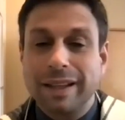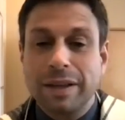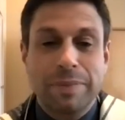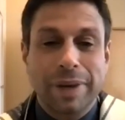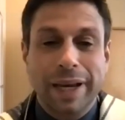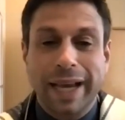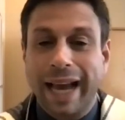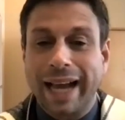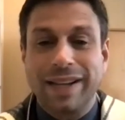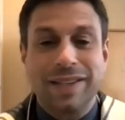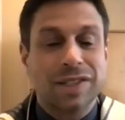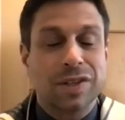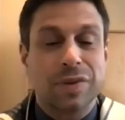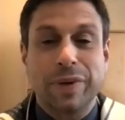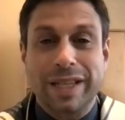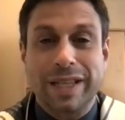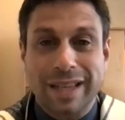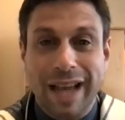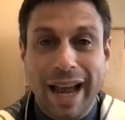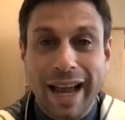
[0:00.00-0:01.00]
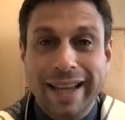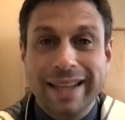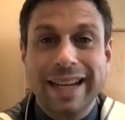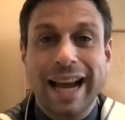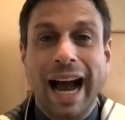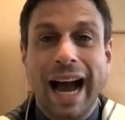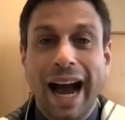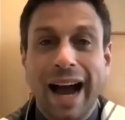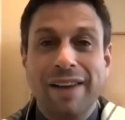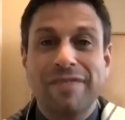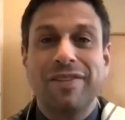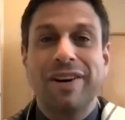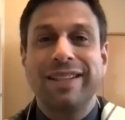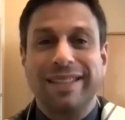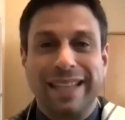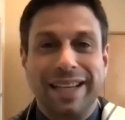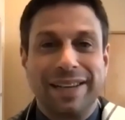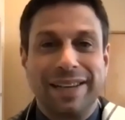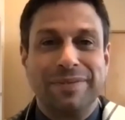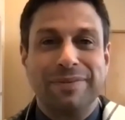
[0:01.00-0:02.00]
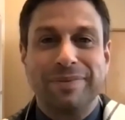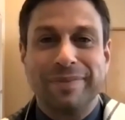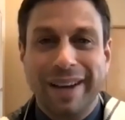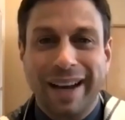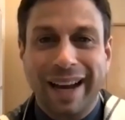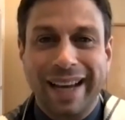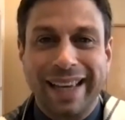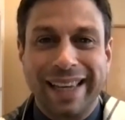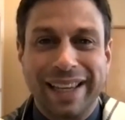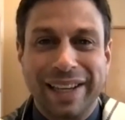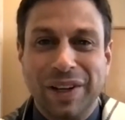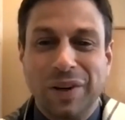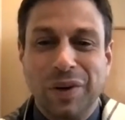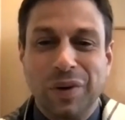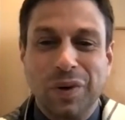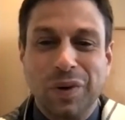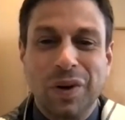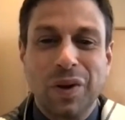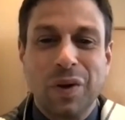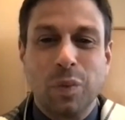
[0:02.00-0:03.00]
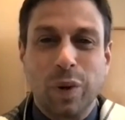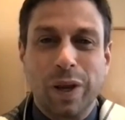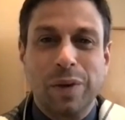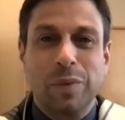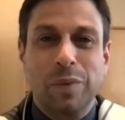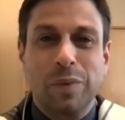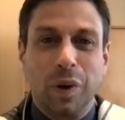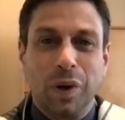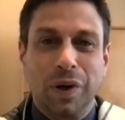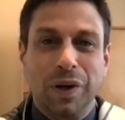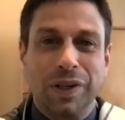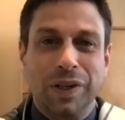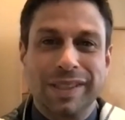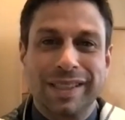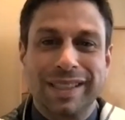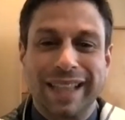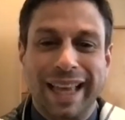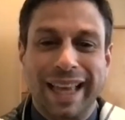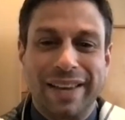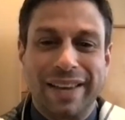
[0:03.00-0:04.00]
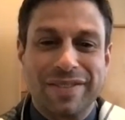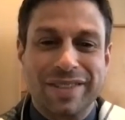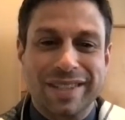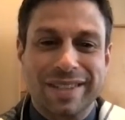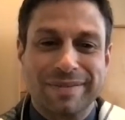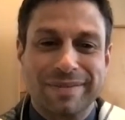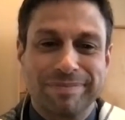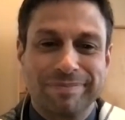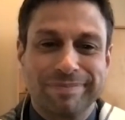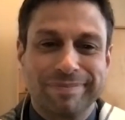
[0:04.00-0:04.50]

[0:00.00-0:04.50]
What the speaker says: began to recite Avadim Hayinu, we were slaves.